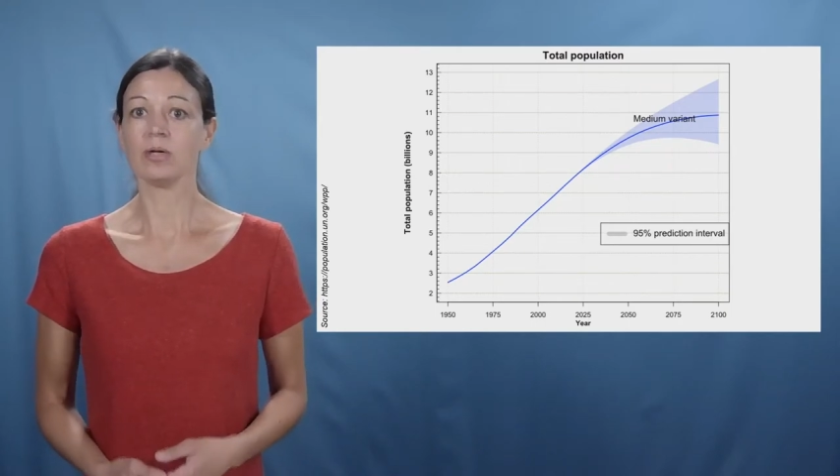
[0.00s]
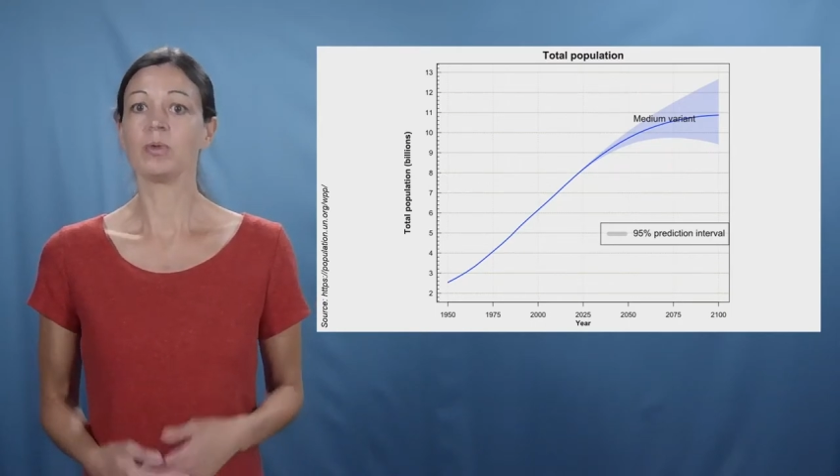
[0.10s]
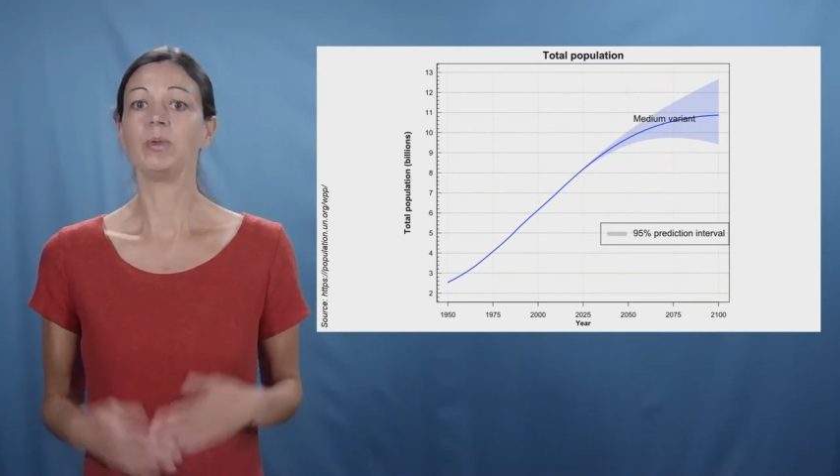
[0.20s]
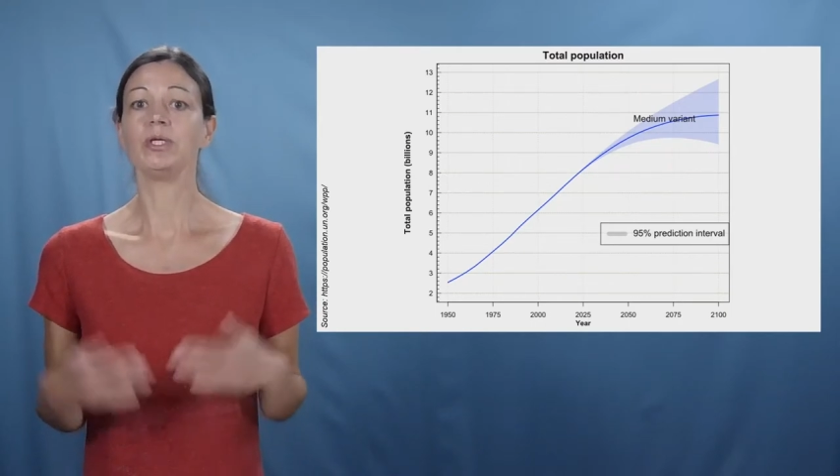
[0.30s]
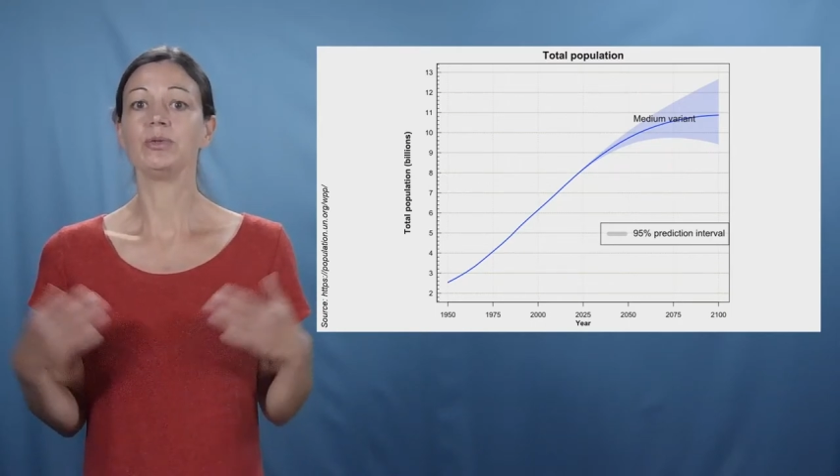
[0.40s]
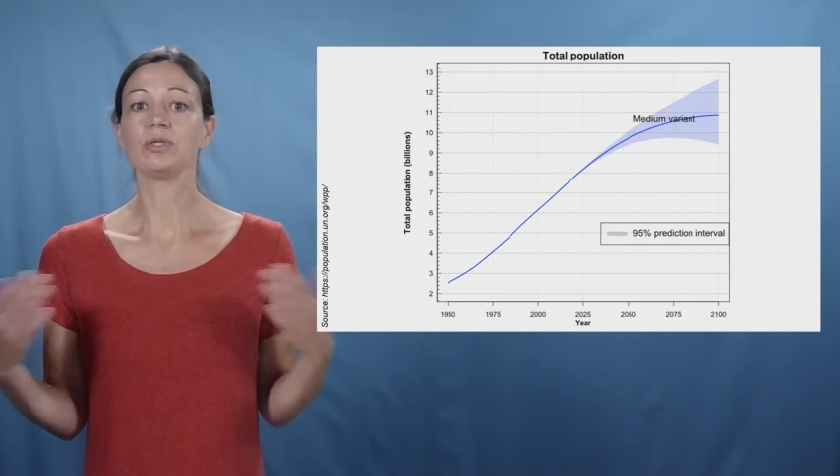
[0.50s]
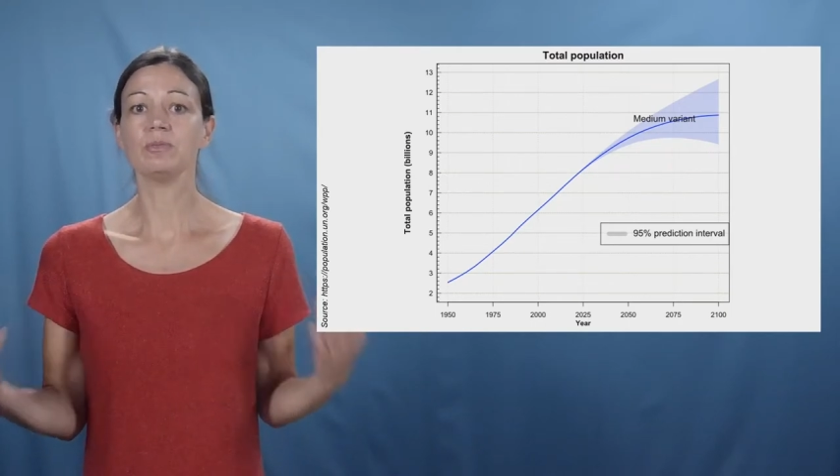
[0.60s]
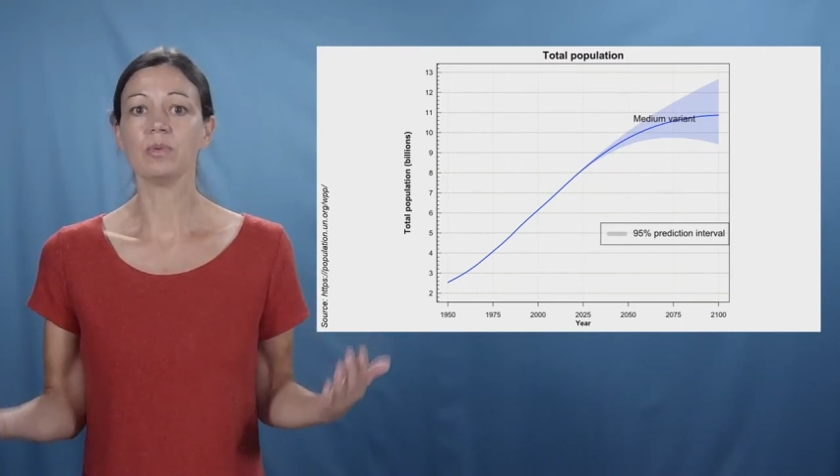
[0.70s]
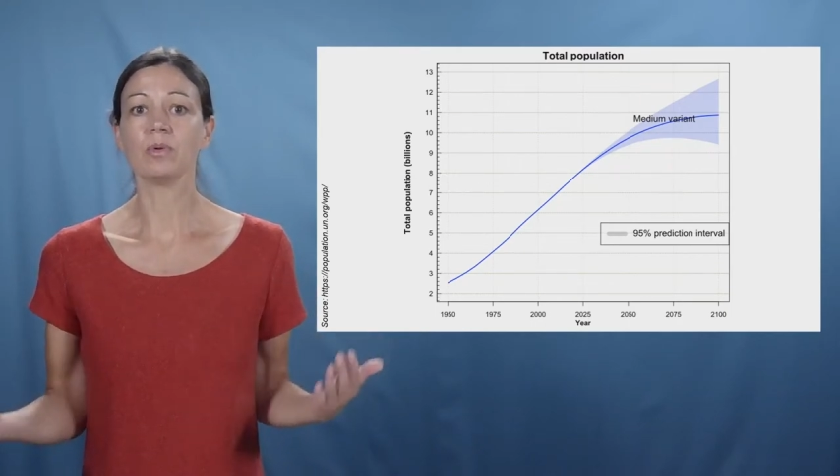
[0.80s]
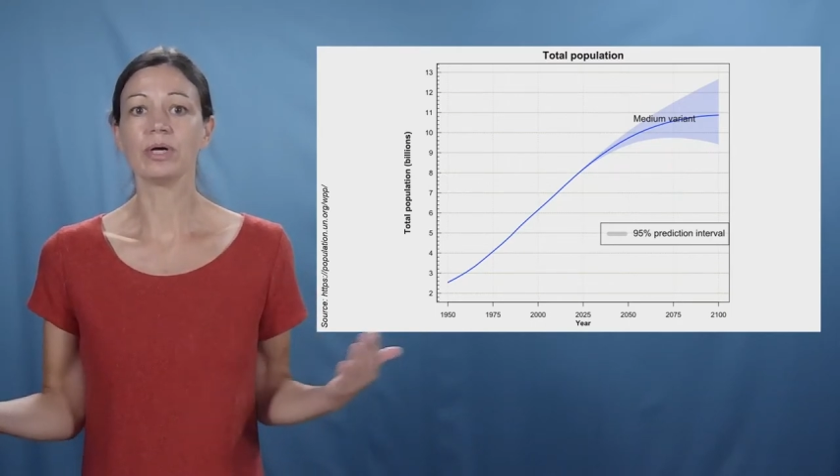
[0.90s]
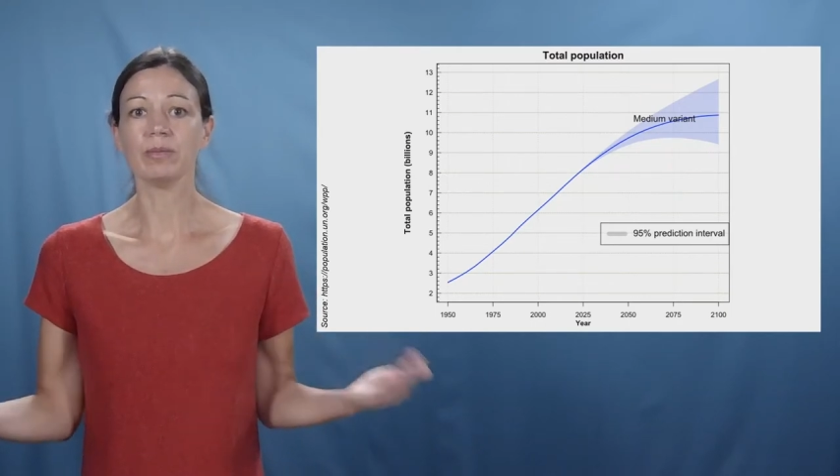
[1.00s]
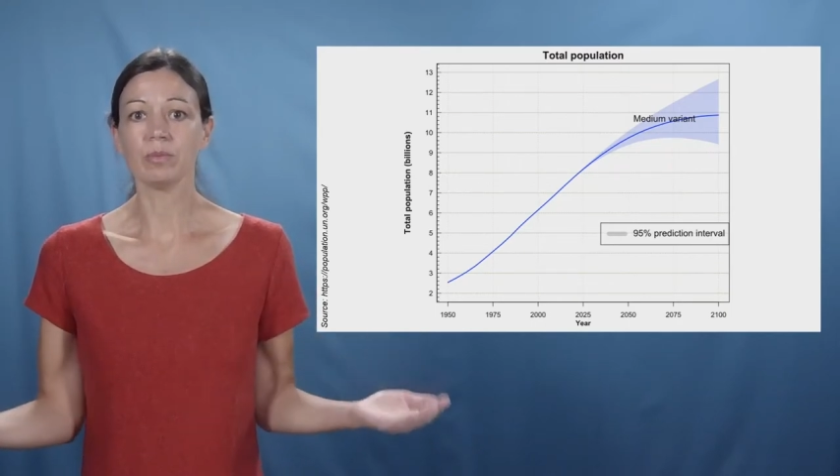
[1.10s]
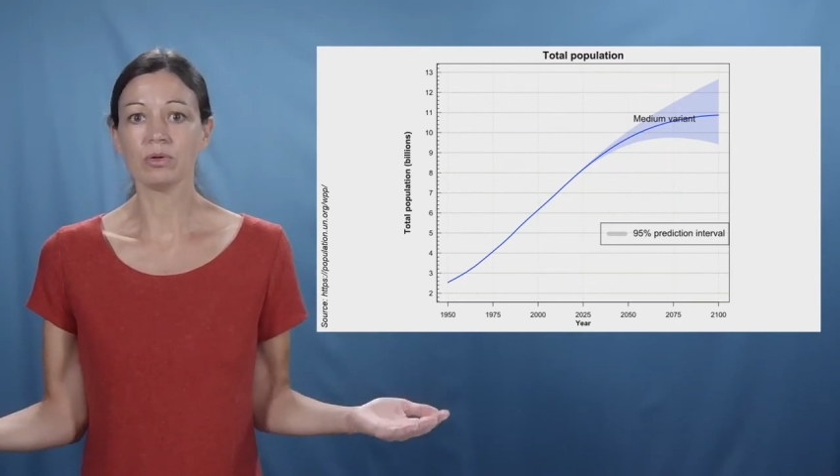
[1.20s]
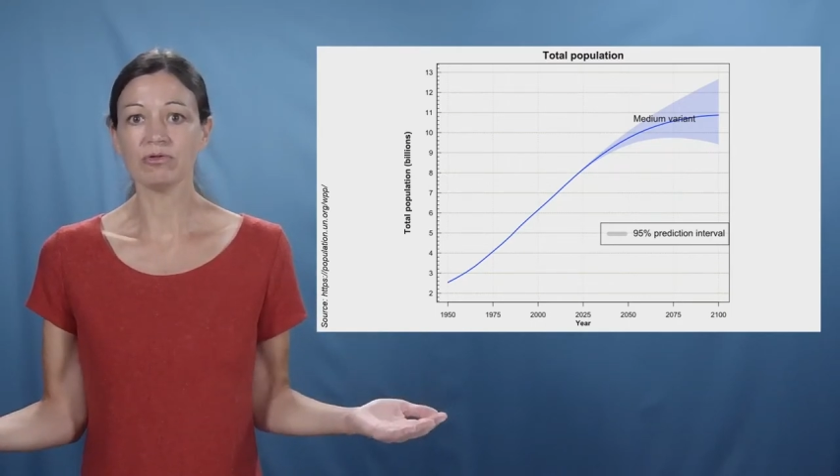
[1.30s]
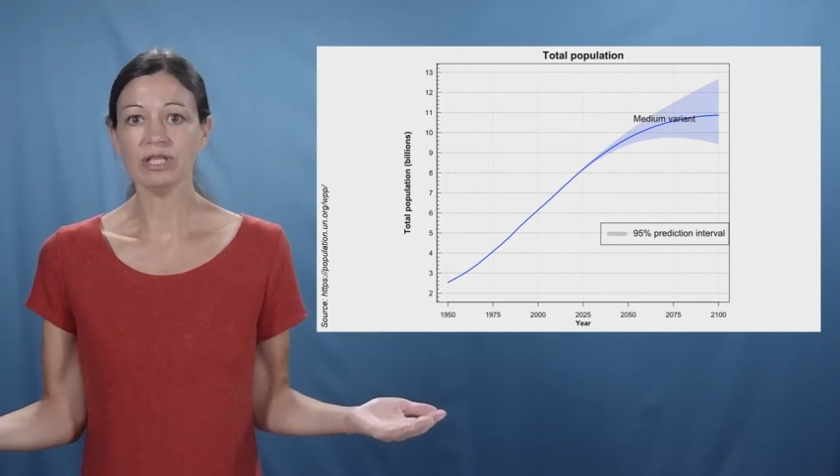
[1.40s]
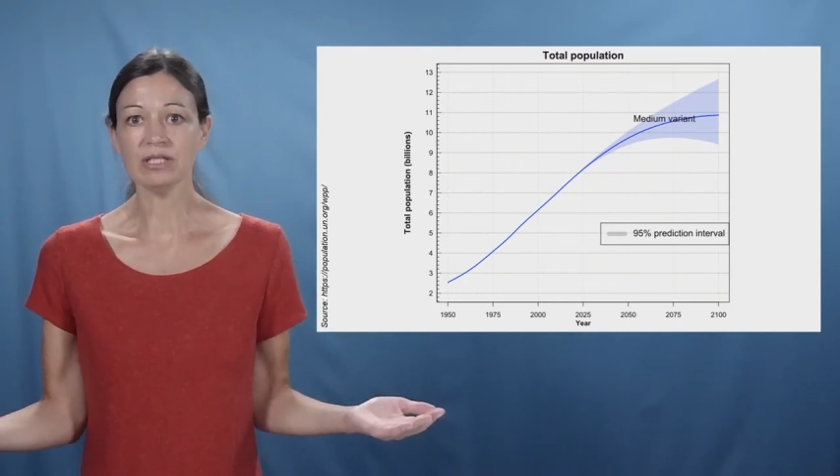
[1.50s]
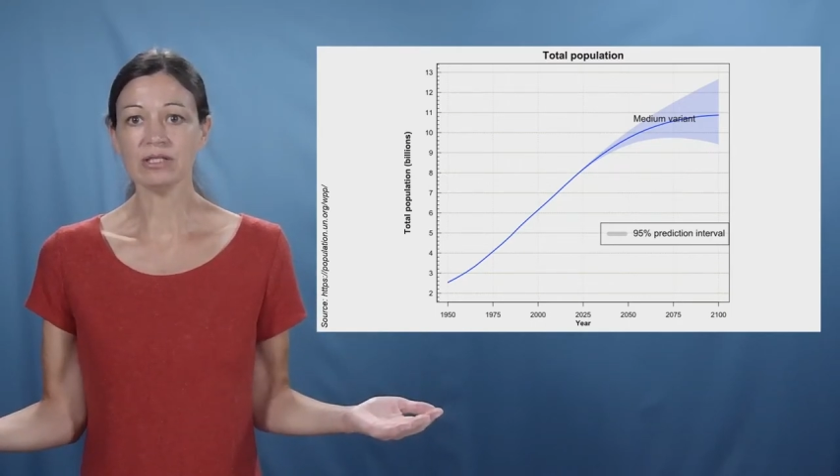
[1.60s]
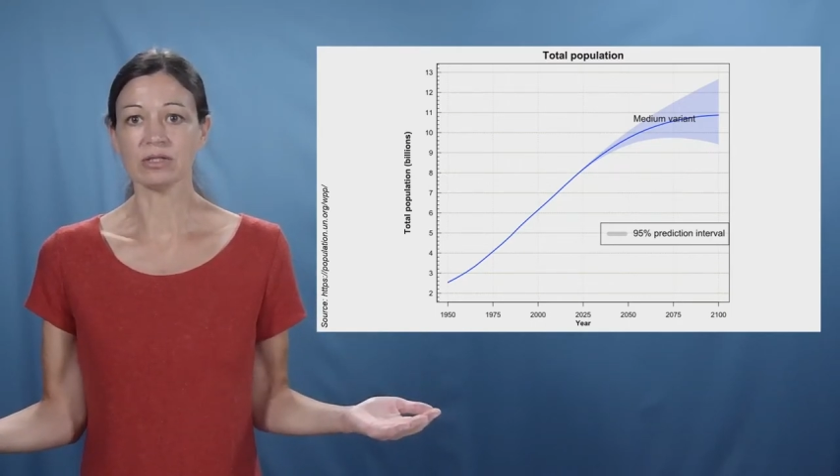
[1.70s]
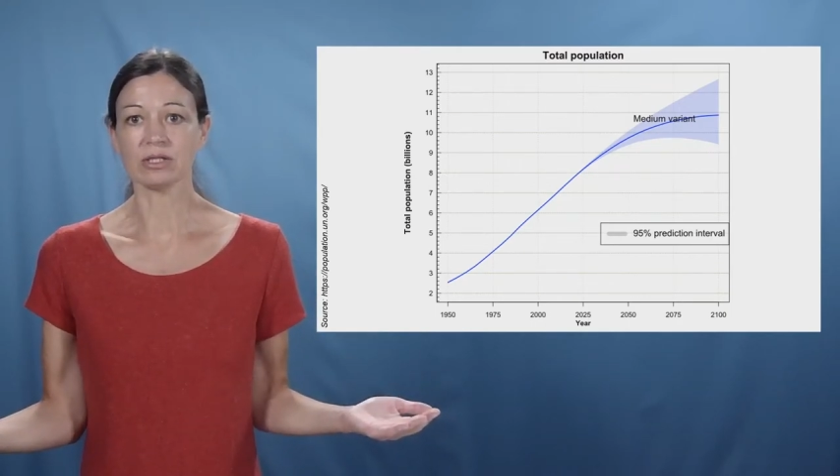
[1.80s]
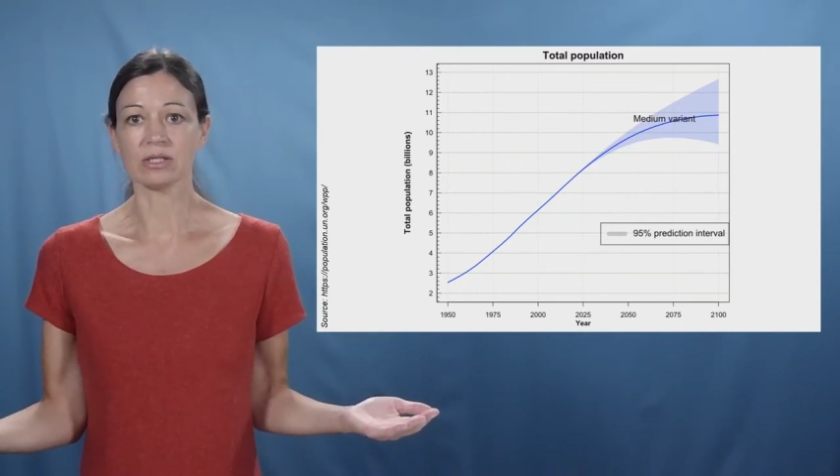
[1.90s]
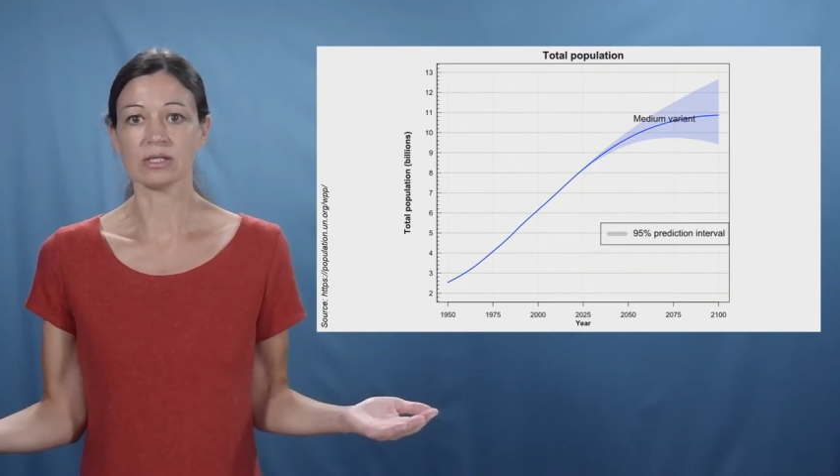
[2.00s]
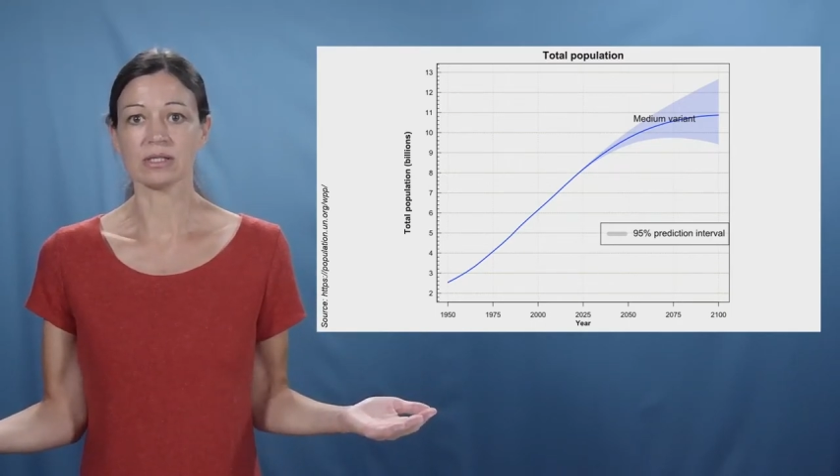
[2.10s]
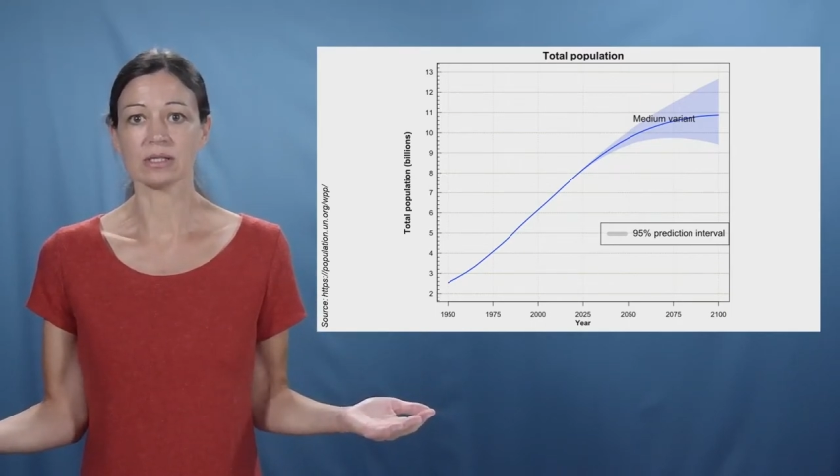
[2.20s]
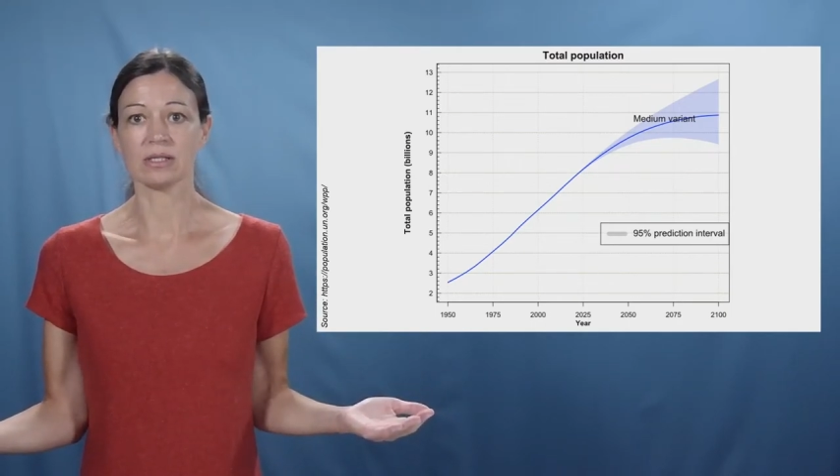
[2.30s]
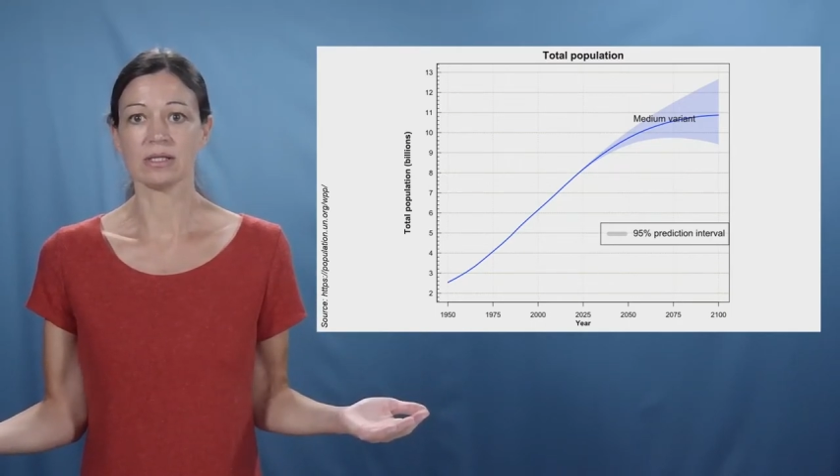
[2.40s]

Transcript: we will use more and more resources,